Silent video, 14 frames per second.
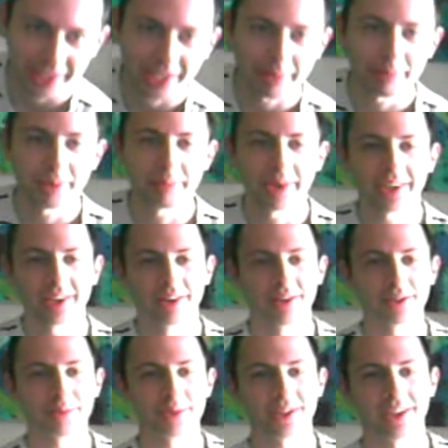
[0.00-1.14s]
got me my
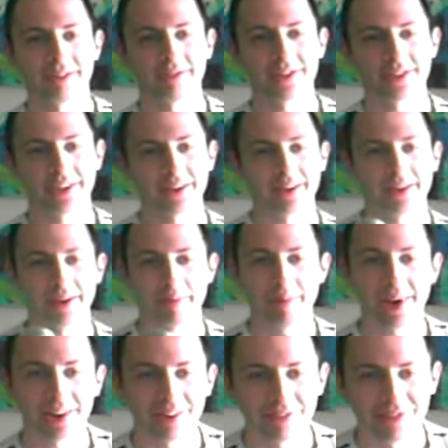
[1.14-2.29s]
Christmas gift. It's a
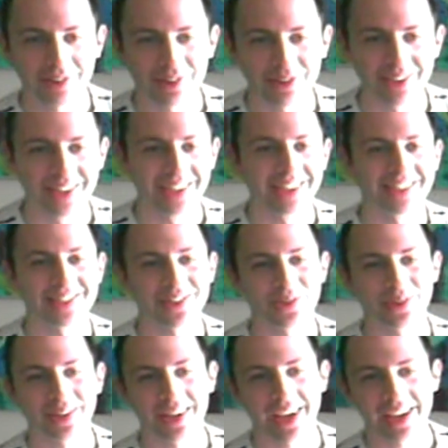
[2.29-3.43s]
microphone, so
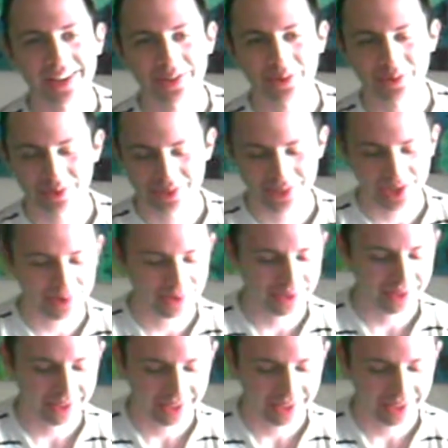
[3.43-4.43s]
I don't sound